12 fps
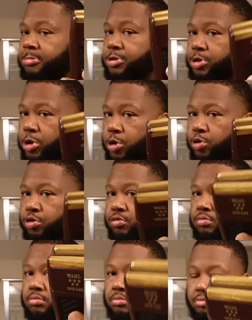It's cool.
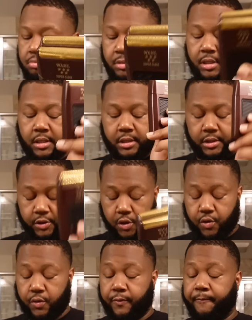It's
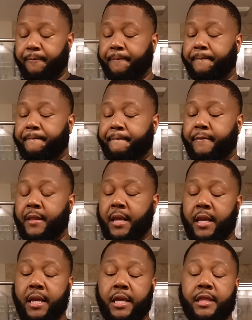cool.
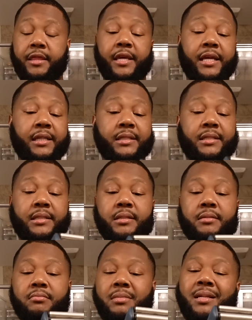
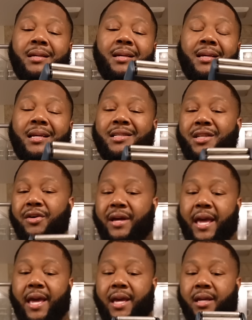This, it's
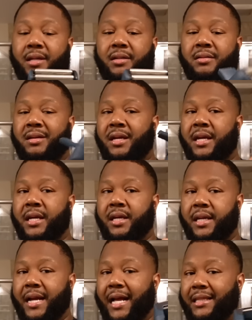okay.
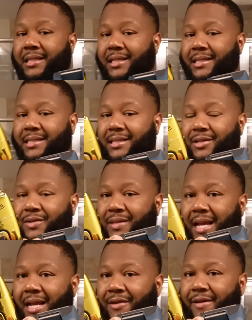It got this little
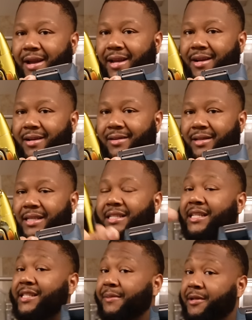thing right here. It's
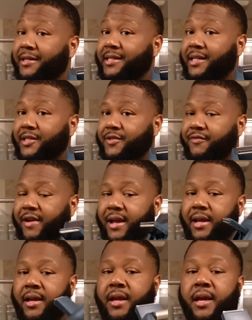similar to this one, right?